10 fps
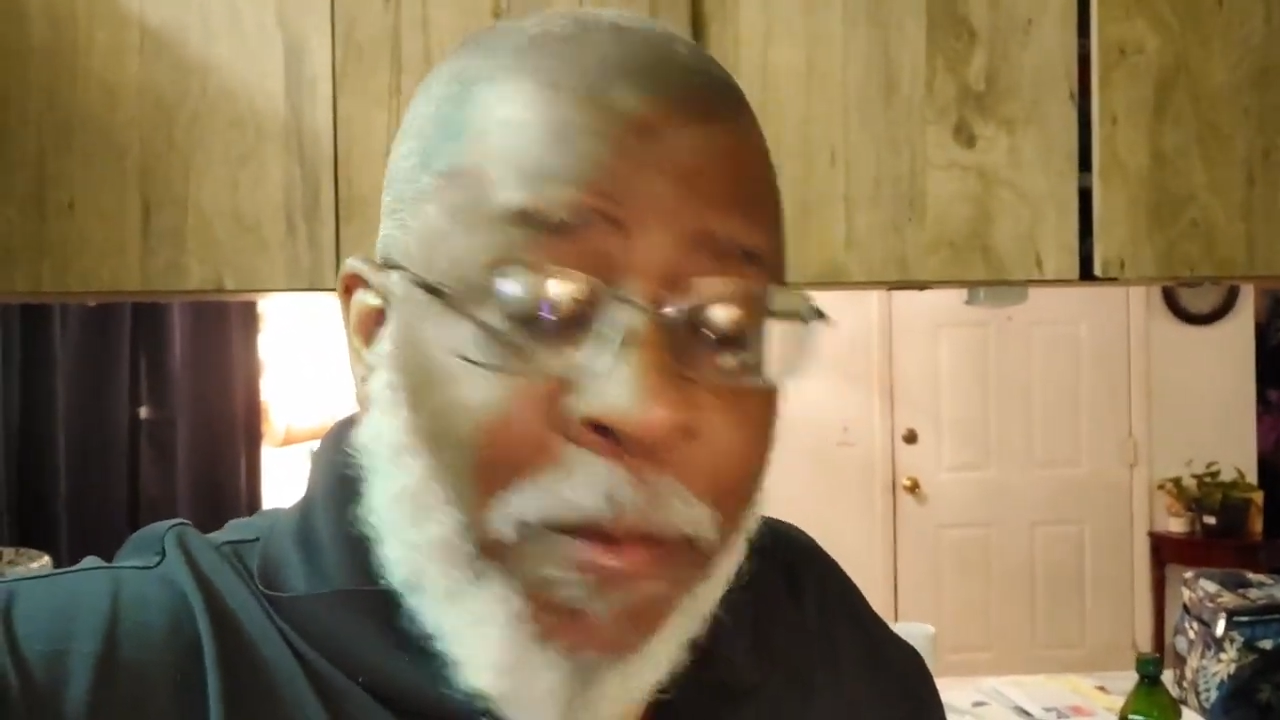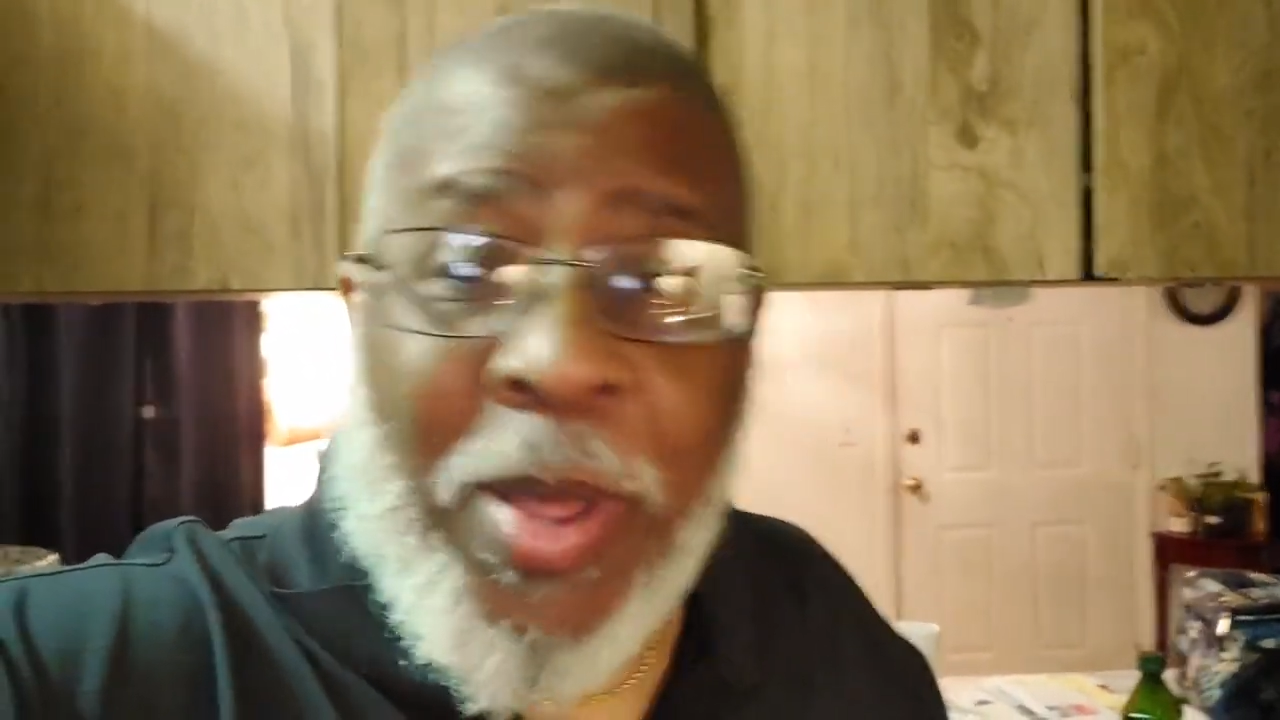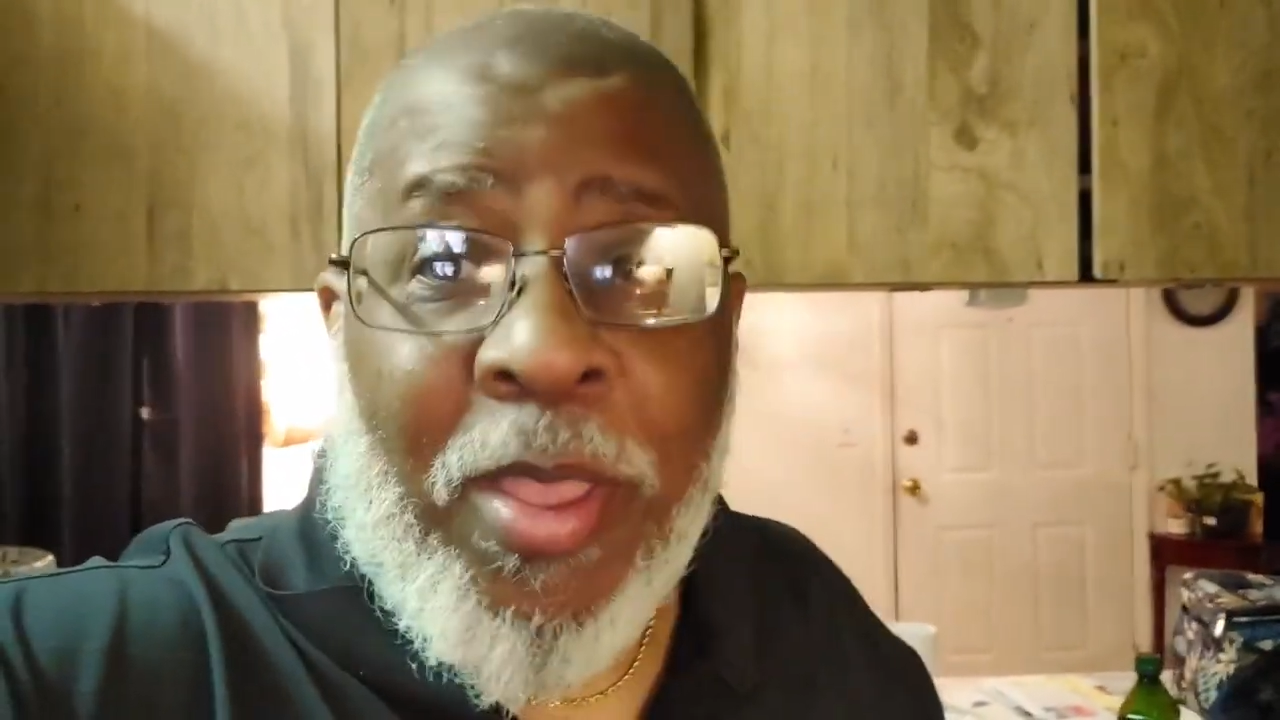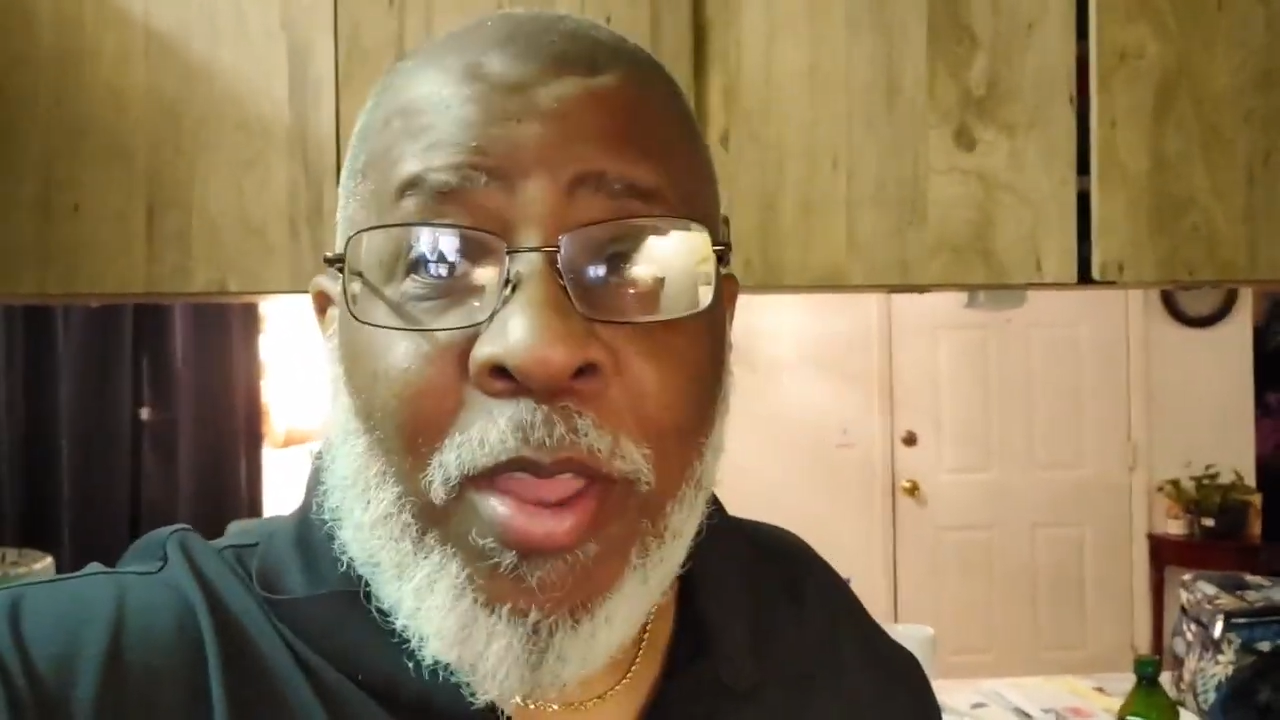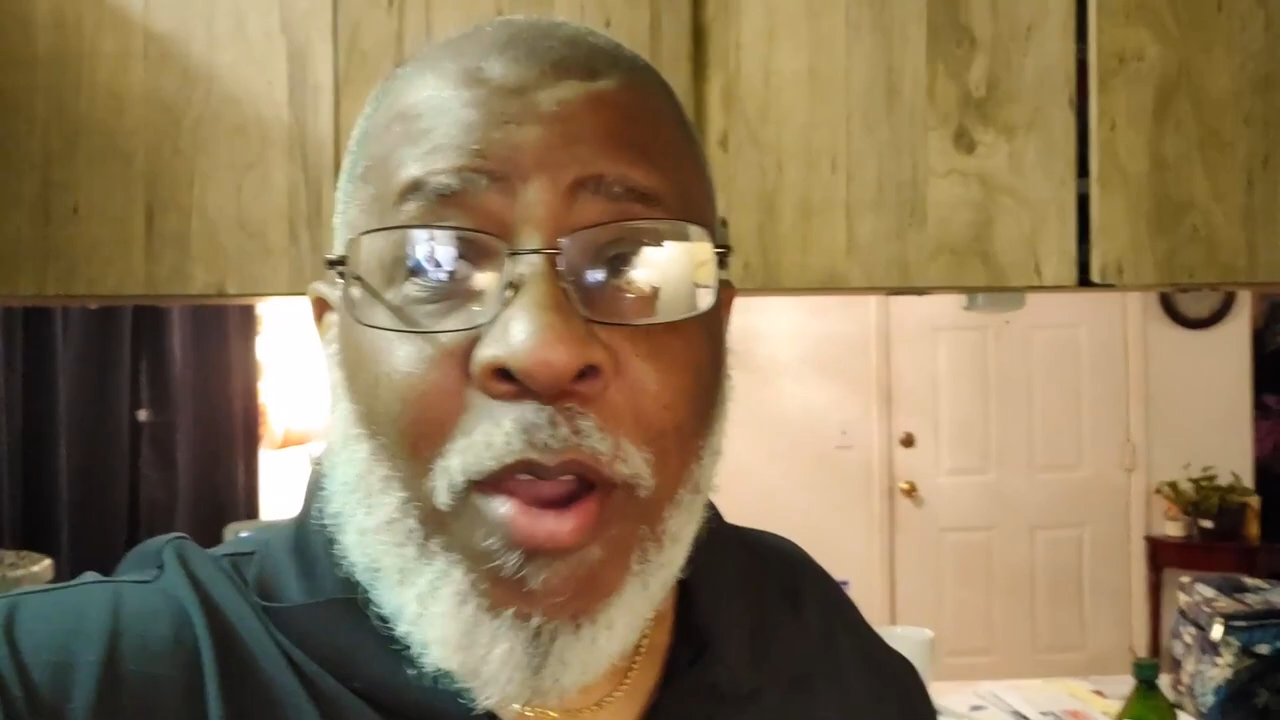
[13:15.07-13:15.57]

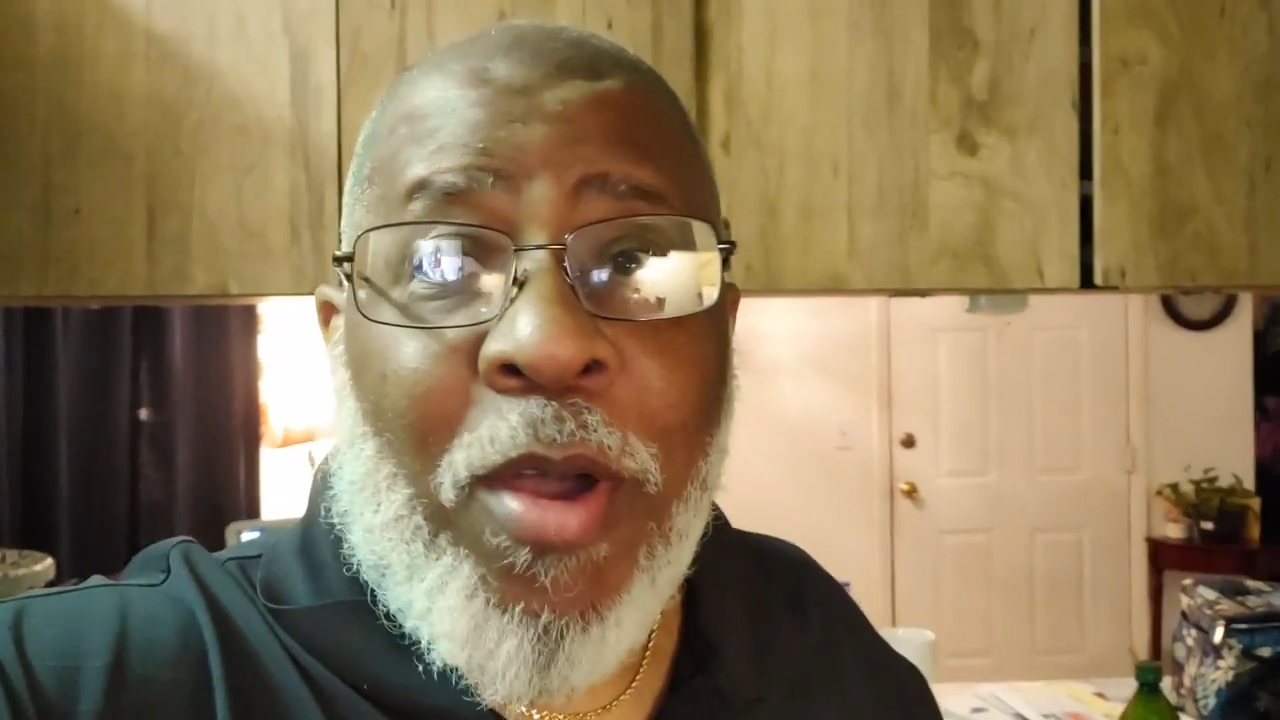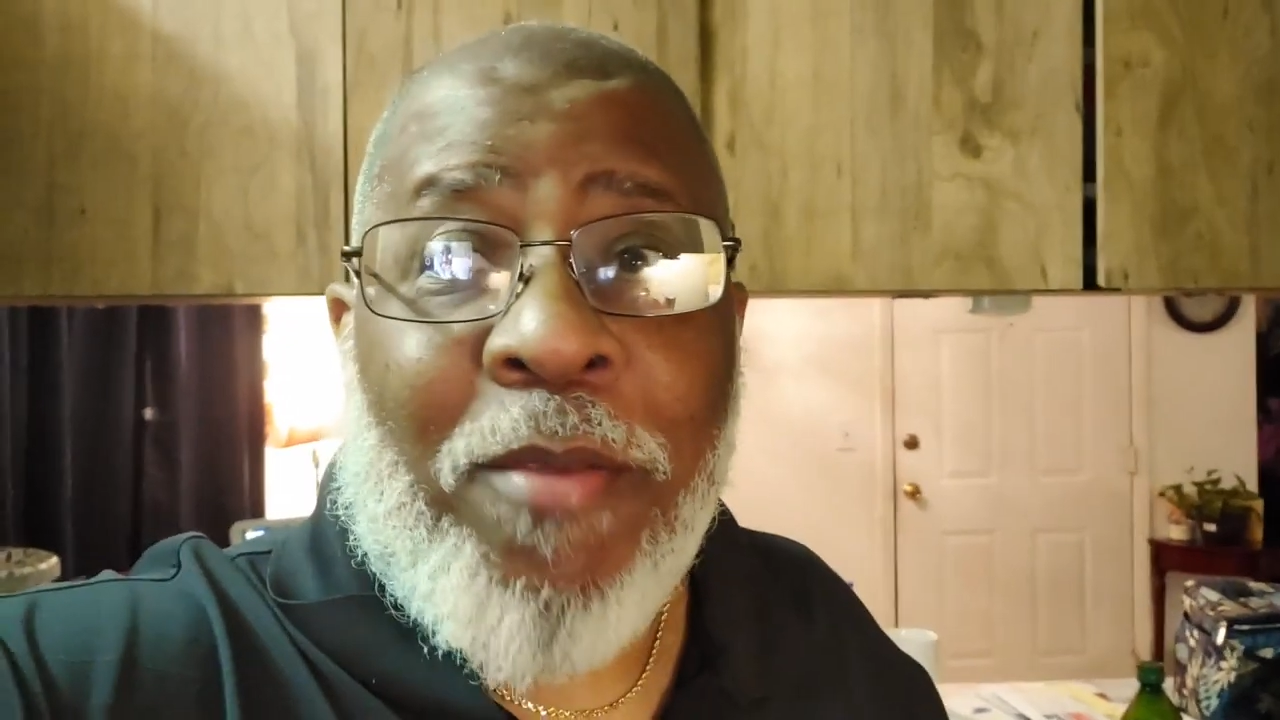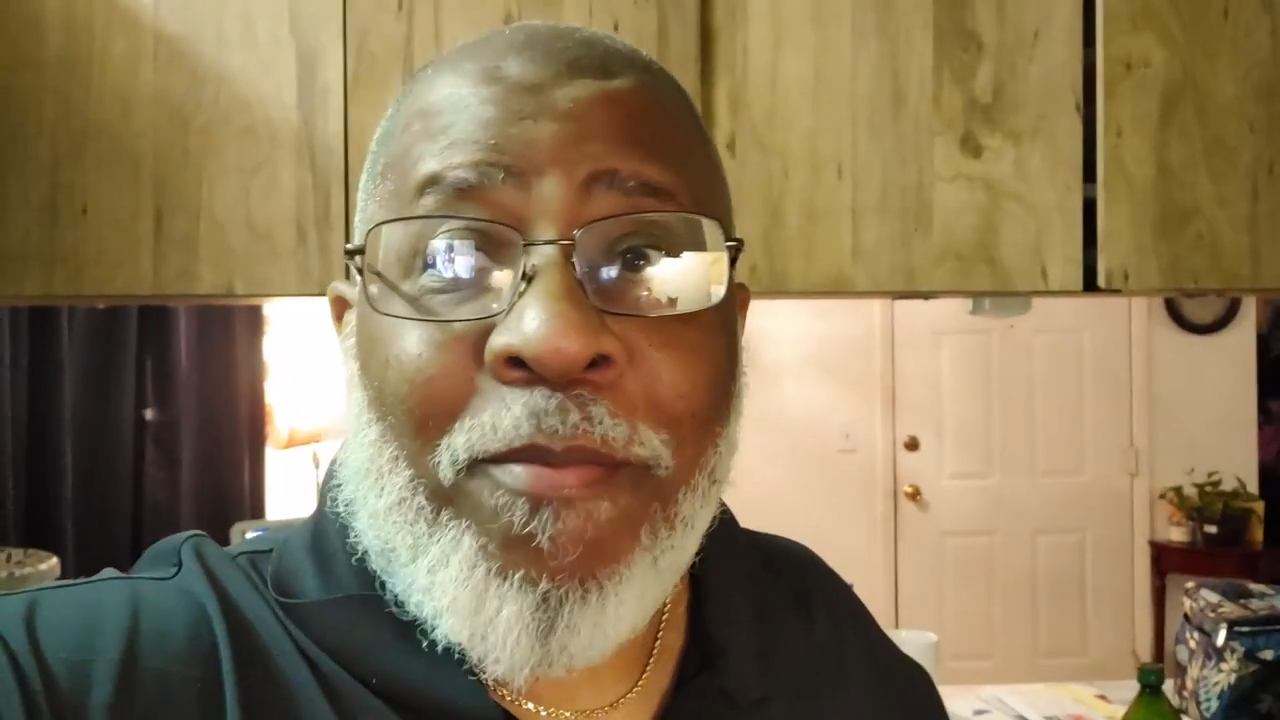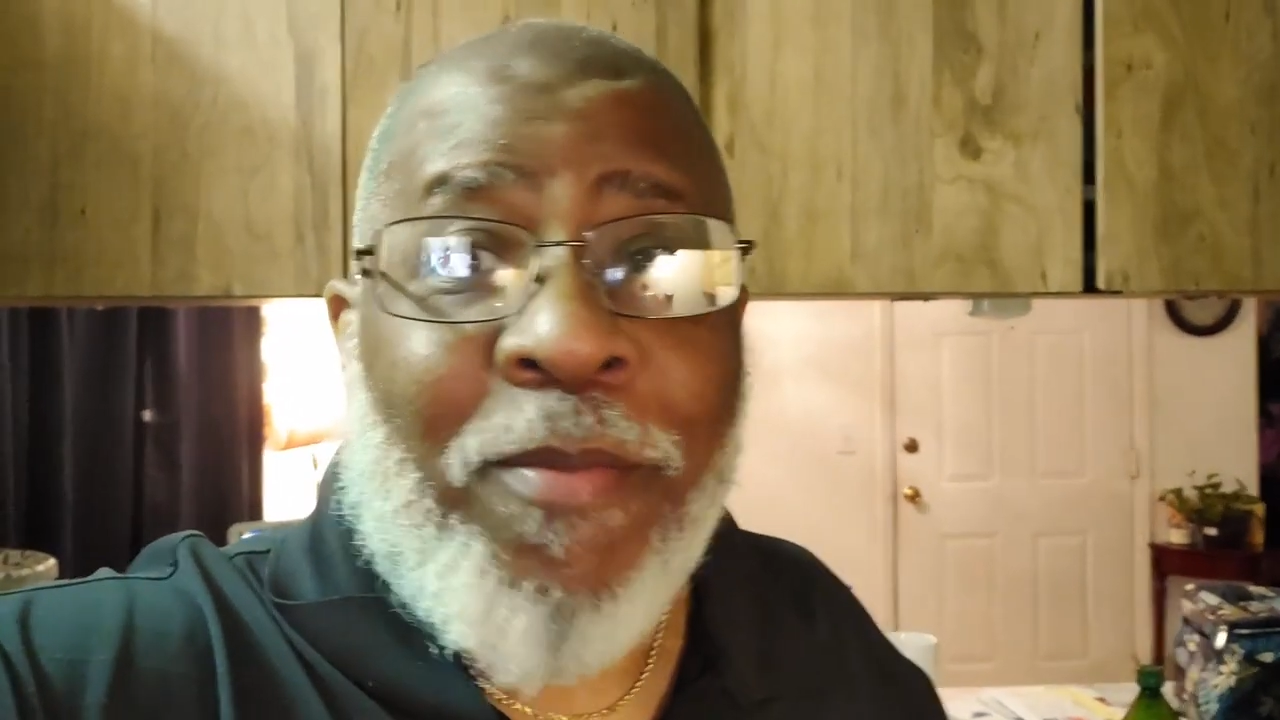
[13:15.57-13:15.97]
but you know what?